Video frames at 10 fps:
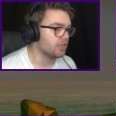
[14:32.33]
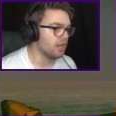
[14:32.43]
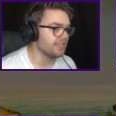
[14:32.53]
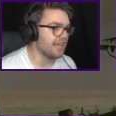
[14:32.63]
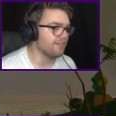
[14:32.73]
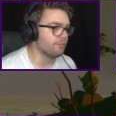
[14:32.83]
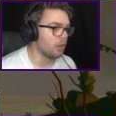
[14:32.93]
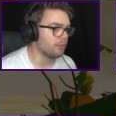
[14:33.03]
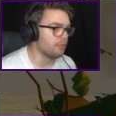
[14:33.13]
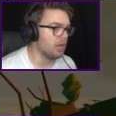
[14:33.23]
All right, guys, I have a
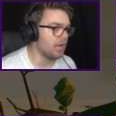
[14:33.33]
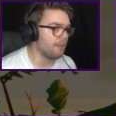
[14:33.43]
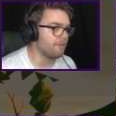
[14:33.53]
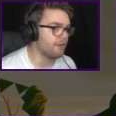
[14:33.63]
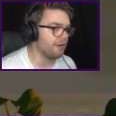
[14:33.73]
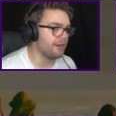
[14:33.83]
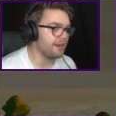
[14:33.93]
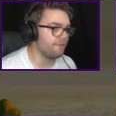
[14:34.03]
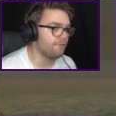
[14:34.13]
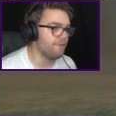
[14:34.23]
problem. I'm
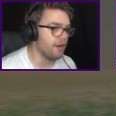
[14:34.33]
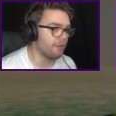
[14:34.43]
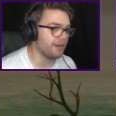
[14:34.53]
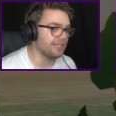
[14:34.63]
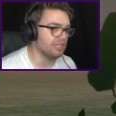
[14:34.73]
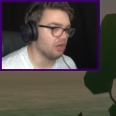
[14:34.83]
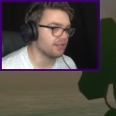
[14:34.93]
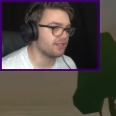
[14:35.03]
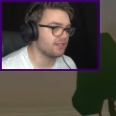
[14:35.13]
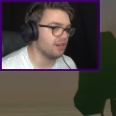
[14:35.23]
very, very
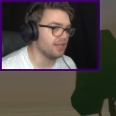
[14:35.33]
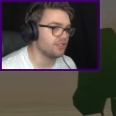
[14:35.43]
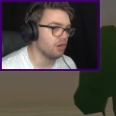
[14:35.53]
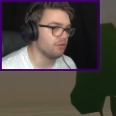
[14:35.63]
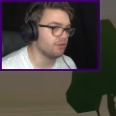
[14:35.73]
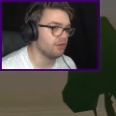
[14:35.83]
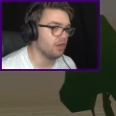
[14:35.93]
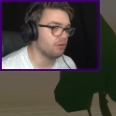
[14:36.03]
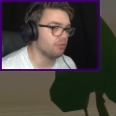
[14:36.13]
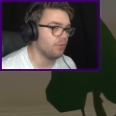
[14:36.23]
lost. I don't
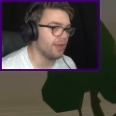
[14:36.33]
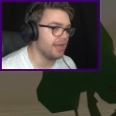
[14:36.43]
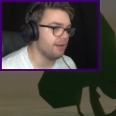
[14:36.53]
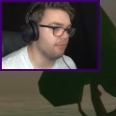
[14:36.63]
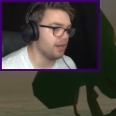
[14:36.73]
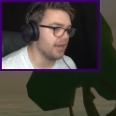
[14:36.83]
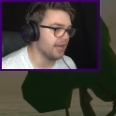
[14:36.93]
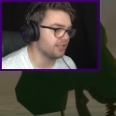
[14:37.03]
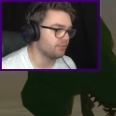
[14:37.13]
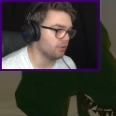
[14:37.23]
know where my
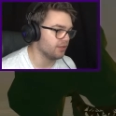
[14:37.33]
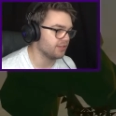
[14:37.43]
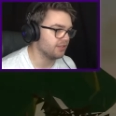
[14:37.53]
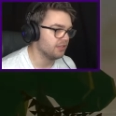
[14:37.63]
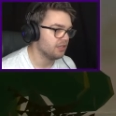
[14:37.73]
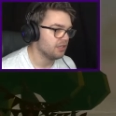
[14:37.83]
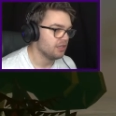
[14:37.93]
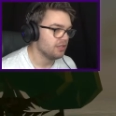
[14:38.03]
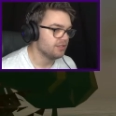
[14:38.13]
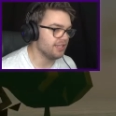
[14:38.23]
house was.
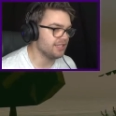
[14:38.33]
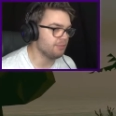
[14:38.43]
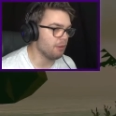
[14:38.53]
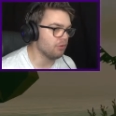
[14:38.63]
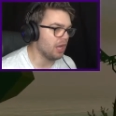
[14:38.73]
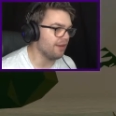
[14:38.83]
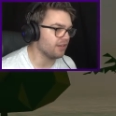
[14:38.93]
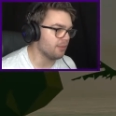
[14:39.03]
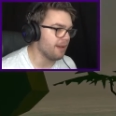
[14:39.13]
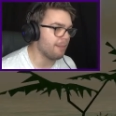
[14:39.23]
So this is the problem of
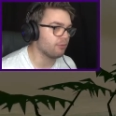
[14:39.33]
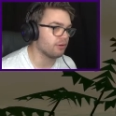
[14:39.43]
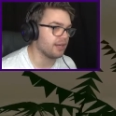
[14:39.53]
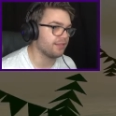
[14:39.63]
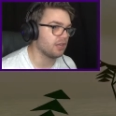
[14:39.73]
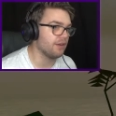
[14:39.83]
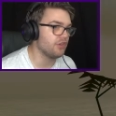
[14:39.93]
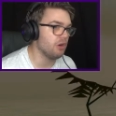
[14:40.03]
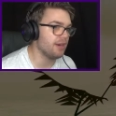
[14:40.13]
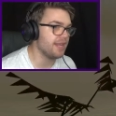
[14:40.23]
having a map or anything. I have
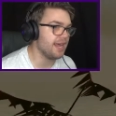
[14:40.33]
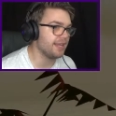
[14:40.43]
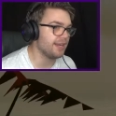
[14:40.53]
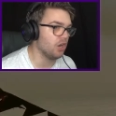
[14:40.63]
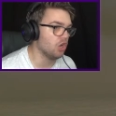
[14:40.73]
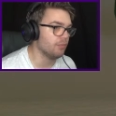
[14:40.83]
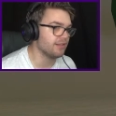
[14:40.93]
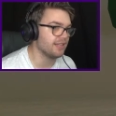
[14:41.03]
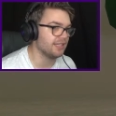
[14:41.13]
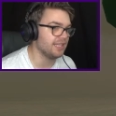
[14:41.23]
no idea how to get home
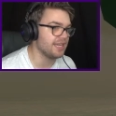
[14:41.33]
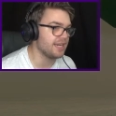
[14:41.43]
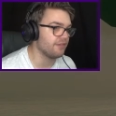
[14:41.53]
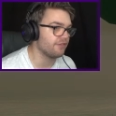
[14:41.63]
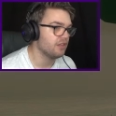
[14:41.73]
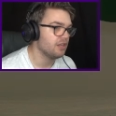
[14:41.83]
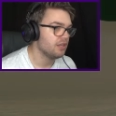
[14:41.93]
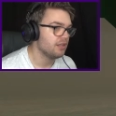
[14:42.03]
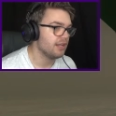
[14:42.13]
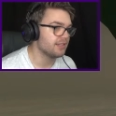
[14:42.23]
once I leave.
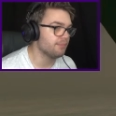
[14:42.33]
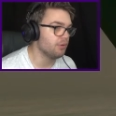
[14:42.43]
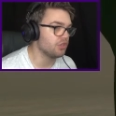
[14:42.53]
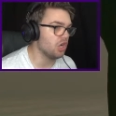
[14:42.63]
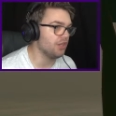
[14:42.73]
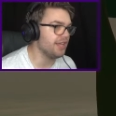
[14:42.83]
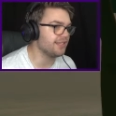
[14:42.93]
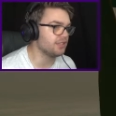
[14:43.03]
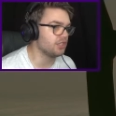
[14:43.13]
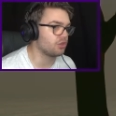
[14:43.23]
That's a bush. Oh,
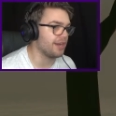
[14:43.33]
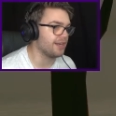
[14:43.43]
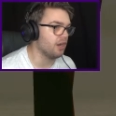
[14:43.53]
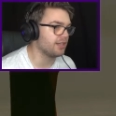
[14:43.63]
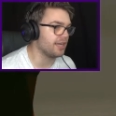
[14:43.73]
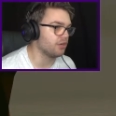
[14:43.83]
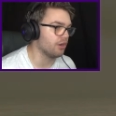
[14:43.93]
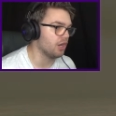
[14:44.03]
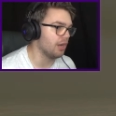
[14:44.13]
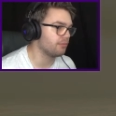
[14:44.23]
there's a latrine. Okay,
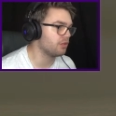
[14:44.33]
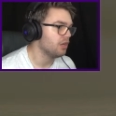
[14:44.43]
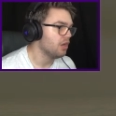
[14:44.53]
good. I'm